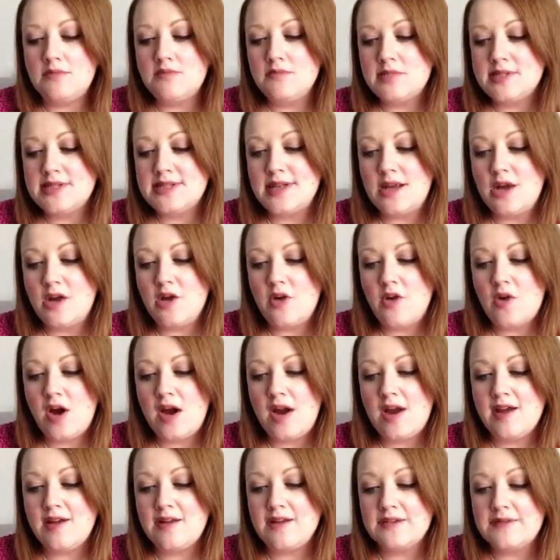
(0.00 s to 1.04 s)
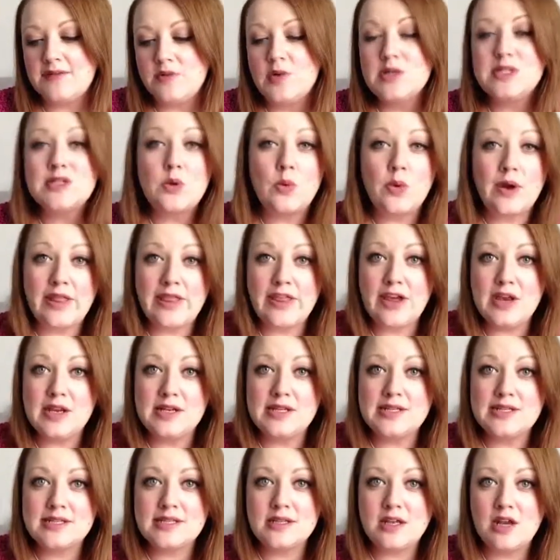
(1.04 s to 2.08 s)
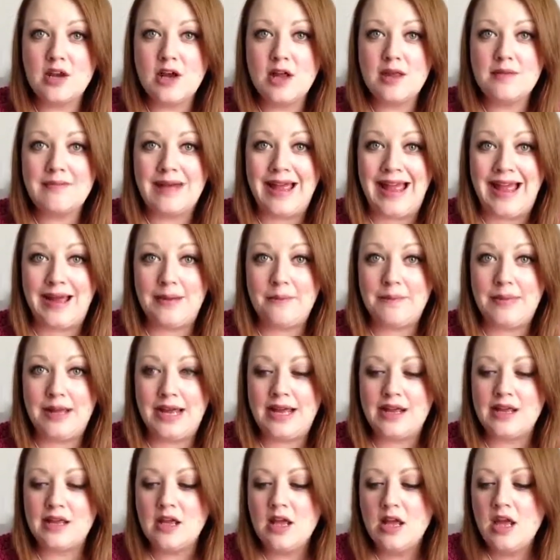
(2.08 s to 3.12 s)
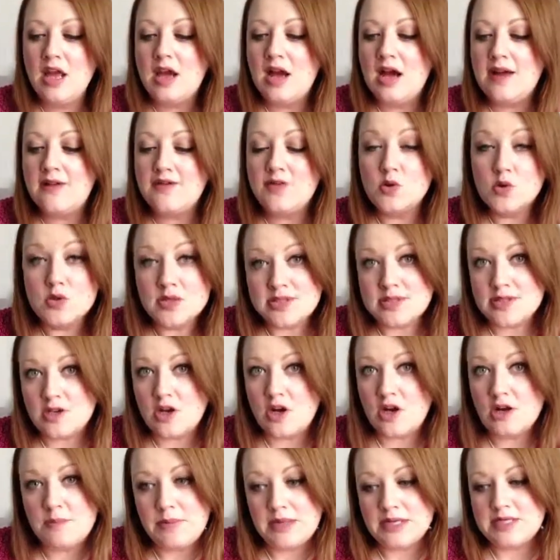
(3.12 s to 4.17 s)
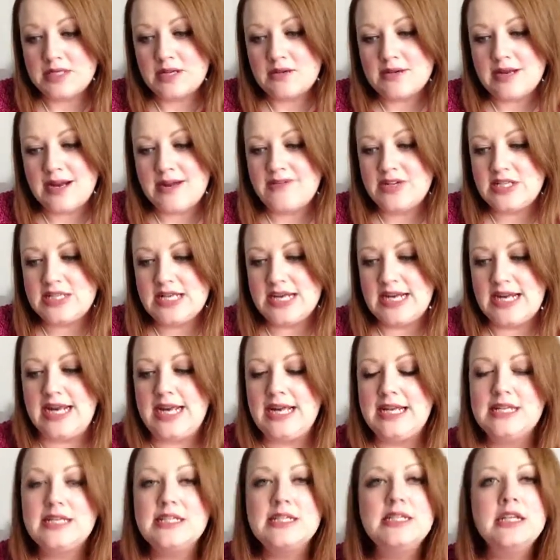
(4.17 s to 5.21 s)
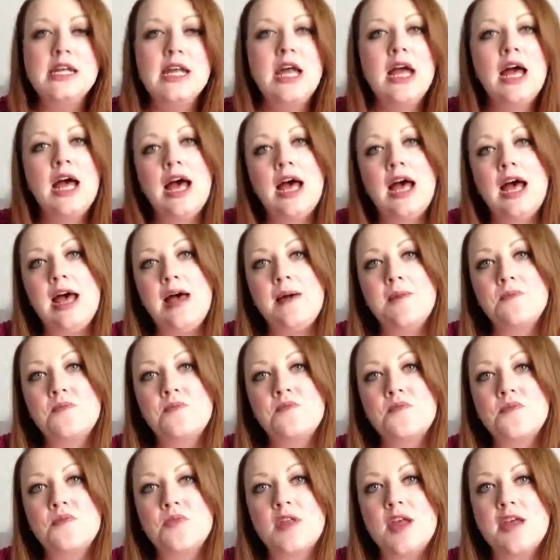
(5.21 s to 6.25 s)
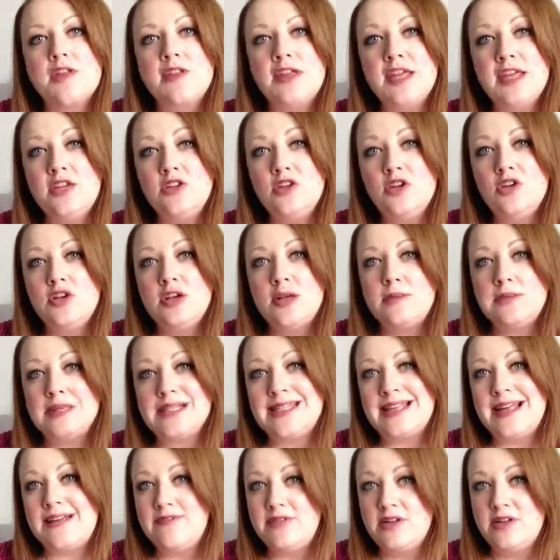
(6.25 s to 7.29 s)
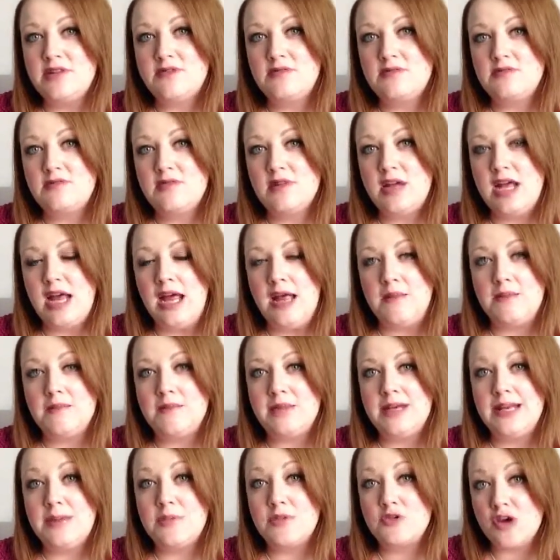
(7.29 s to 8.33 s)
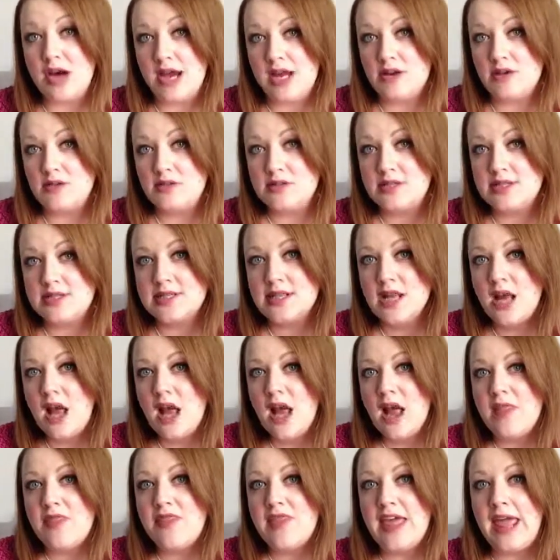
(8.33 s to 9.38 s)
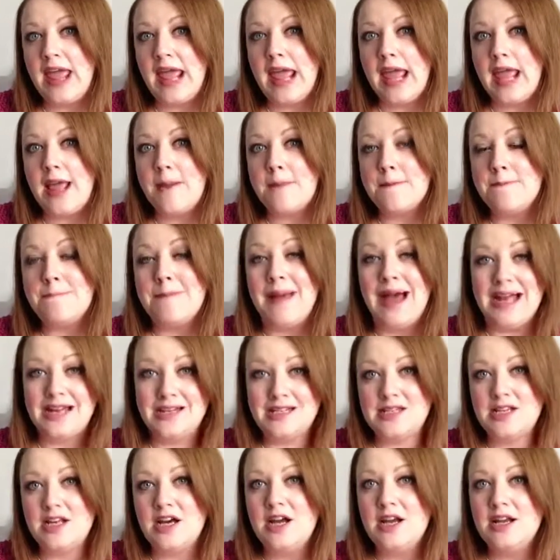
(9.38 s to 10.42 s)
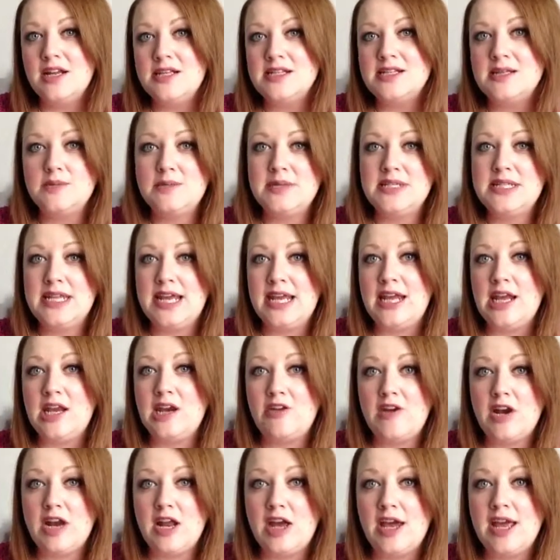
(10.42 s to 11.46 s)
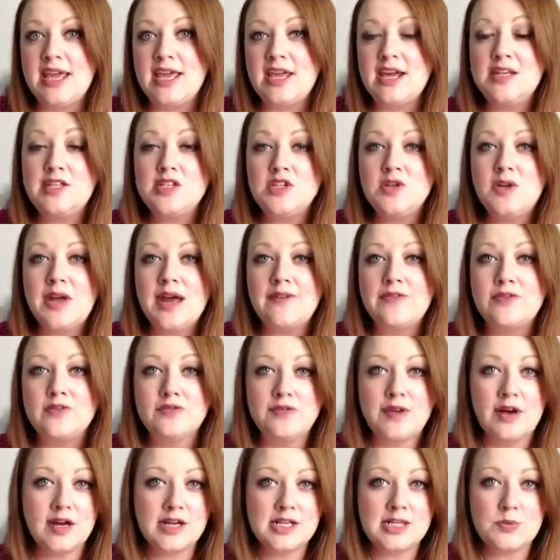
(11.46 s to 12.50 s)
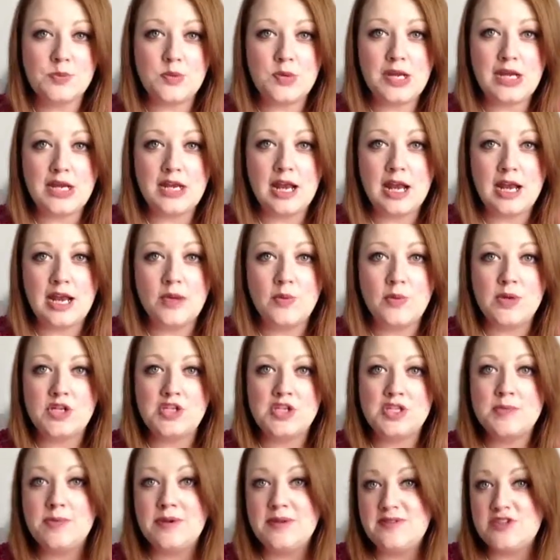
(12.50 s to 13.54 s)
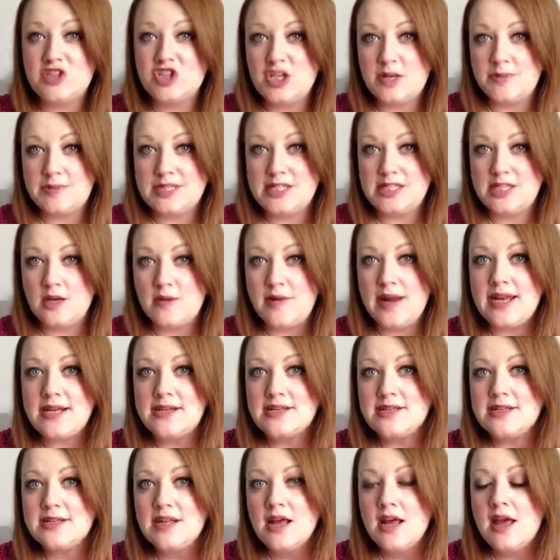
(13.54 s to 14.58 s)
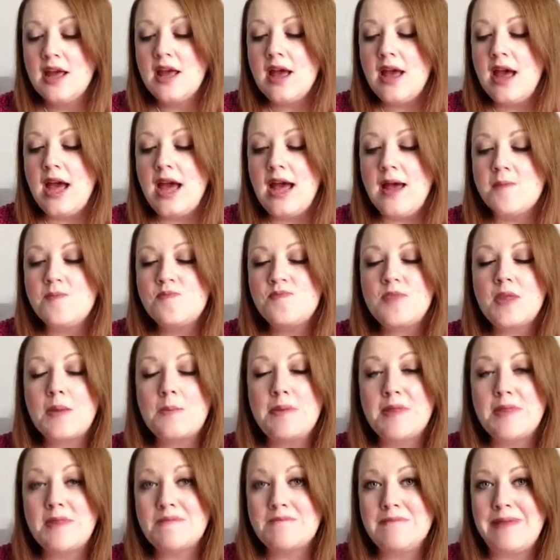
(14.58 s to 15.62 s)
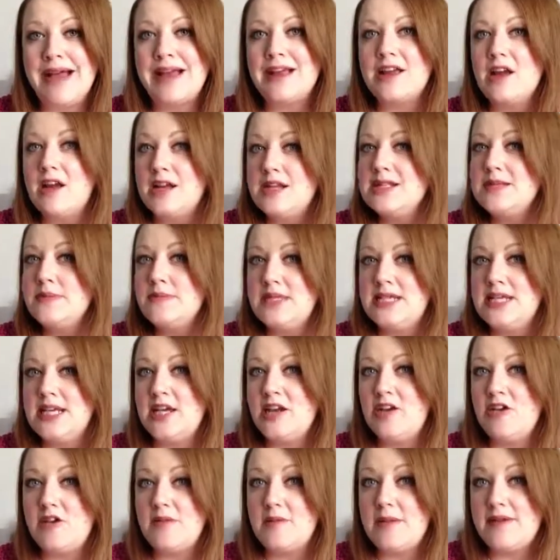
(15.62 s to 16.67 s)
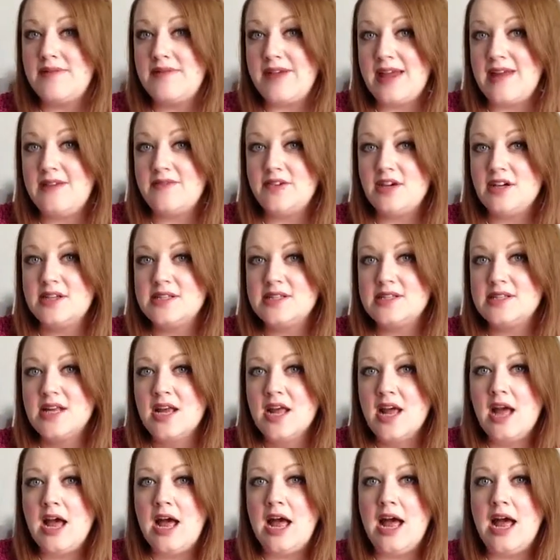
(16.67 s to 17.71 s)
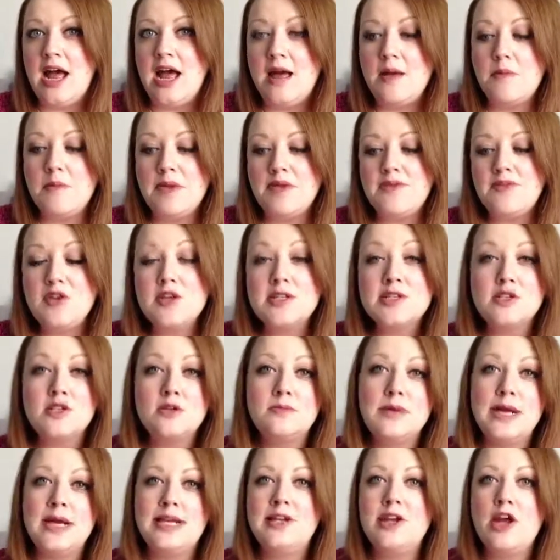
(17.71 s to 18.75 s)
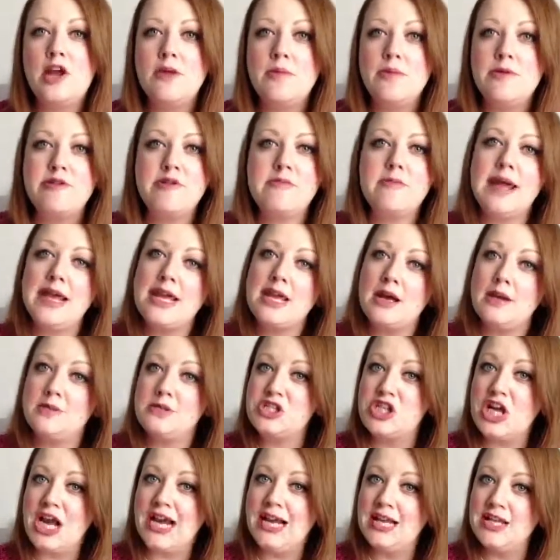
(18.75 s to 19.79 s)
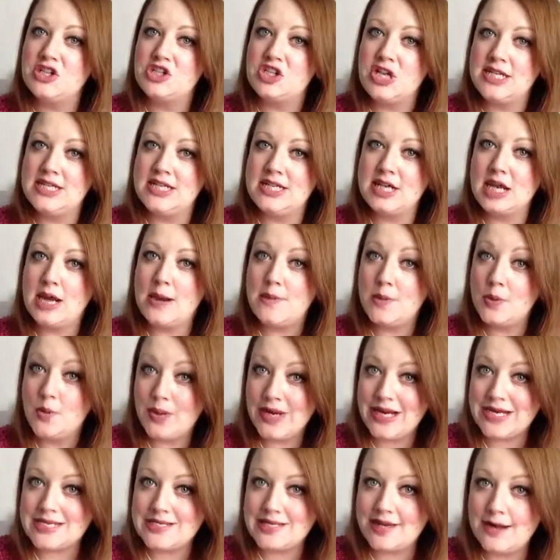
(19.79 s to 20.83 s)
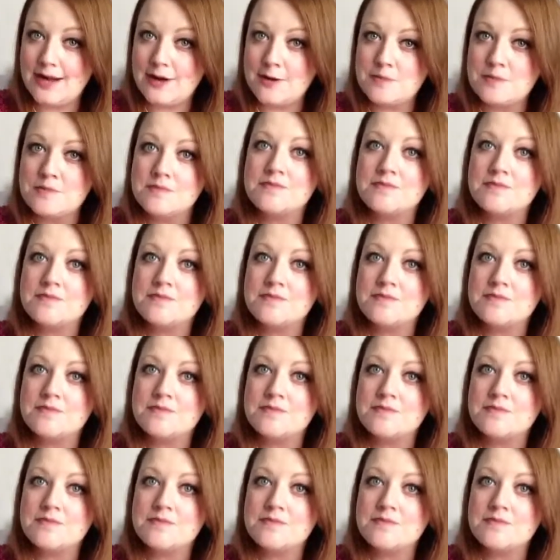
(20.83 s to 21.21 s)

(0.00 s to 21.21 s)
So I've always got one of those in my handbag. I've also got, but I don't have it to hand, the new number 7 lip crayons. The matte colours in particular I like. I do have a raspberry colour which is a bit of a shimmer to it, but the matte colours in particular are my favourites. If you saw my No Mirror Makeup challenge I did a couple of weeks ago,